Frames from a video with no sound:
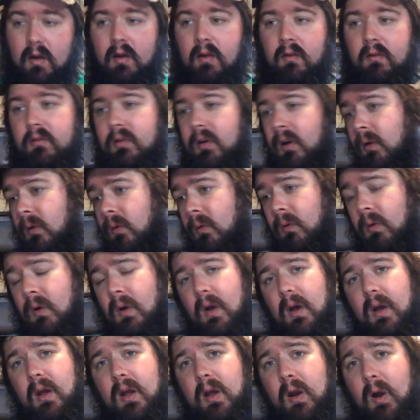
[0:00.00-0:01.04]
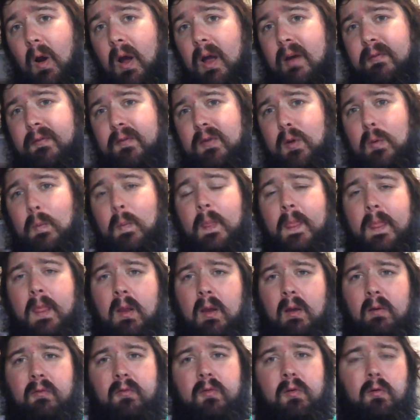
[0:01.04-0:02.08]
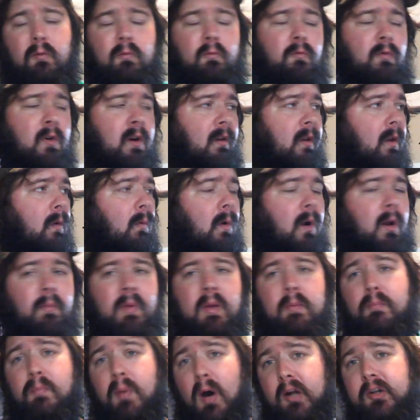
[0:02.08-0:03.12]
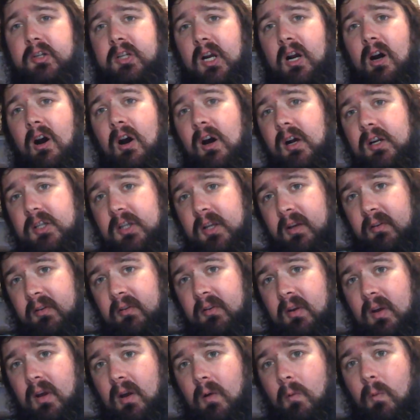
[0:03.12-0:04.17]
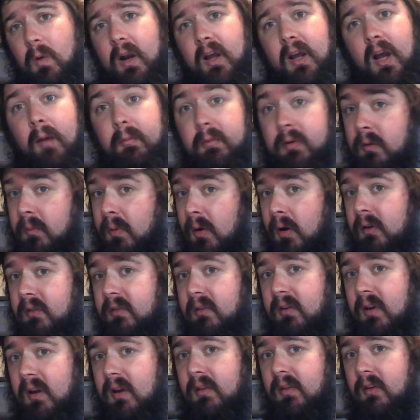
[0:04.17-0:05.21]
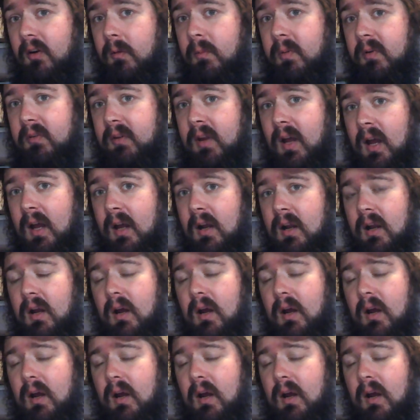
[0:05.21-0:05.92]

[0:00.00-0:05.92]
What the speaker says: So if you really want to be budget conscious when it comes to purchasing a thermostat,